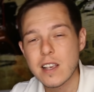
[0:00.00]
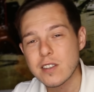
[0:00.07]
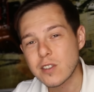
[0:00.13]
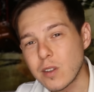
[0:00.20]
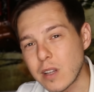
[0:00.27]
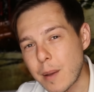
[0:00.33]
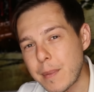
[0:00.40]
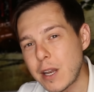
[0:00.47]

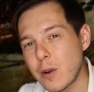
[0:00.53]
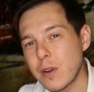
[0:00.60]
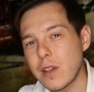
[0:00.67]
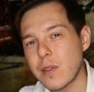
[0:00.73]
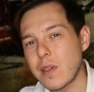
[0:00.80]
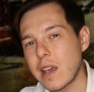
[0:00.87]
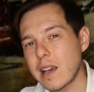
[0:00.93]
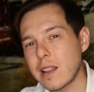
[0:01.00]
So let me know what
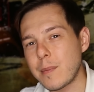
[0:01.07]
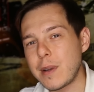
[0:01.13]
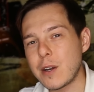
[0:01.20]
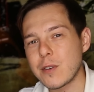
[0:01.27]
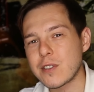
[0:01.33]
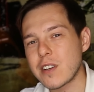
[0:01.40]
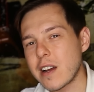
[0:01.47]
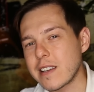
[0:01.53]
you think. Let me
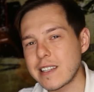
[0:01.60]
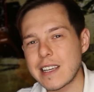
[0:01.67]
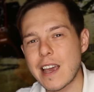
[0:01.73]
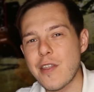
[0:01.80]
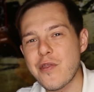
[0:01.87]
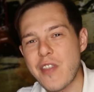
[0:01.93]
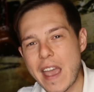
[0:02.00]
know what stocks you get.